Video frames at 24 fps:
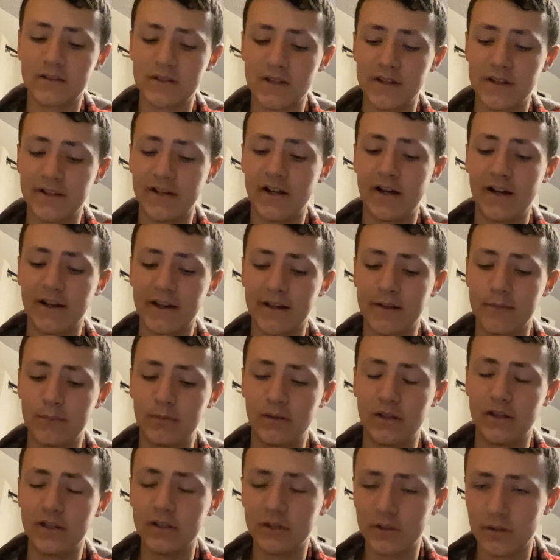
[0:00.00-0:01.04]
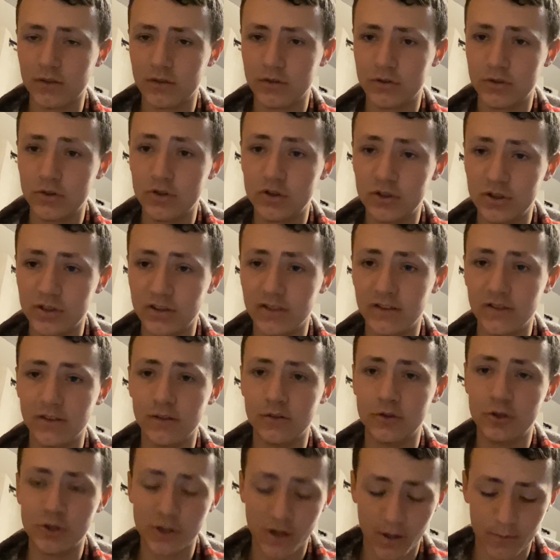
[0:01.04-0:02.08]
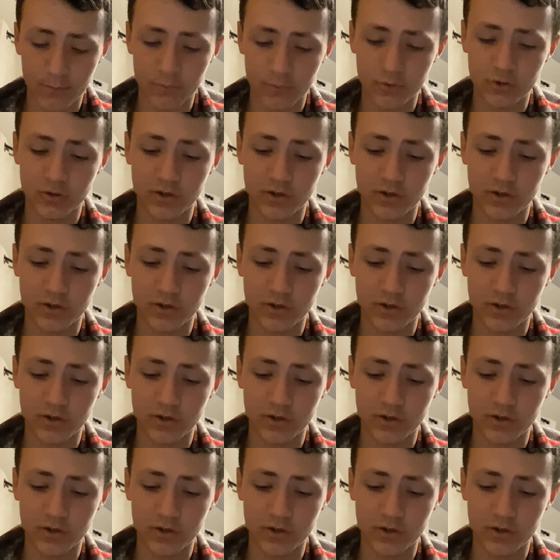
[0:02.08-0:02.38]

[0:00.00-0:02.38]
then I can play GD, Geometry